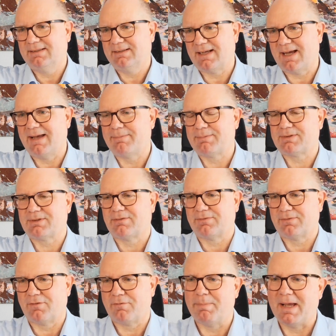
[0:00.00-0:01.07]
types
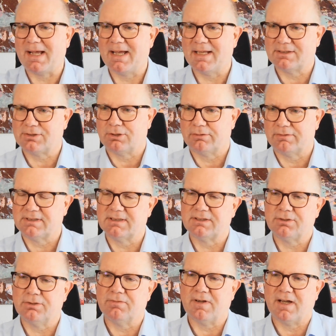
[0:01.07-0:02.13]
of backend
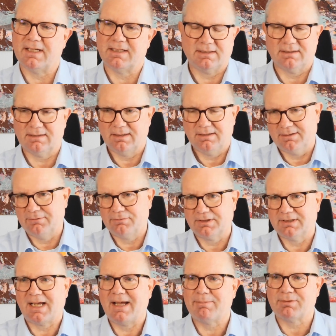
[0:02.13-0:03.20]
services you find in
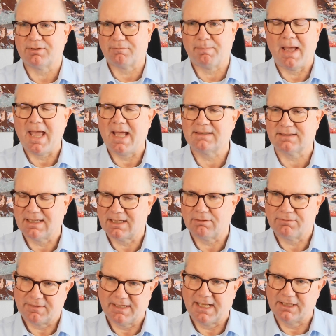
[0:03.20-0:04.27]
different types of banks and other
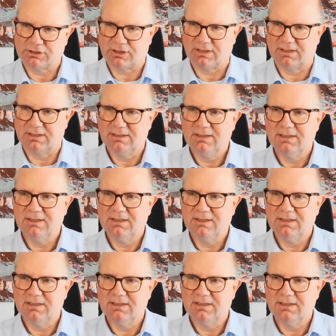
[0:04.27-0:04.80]
financial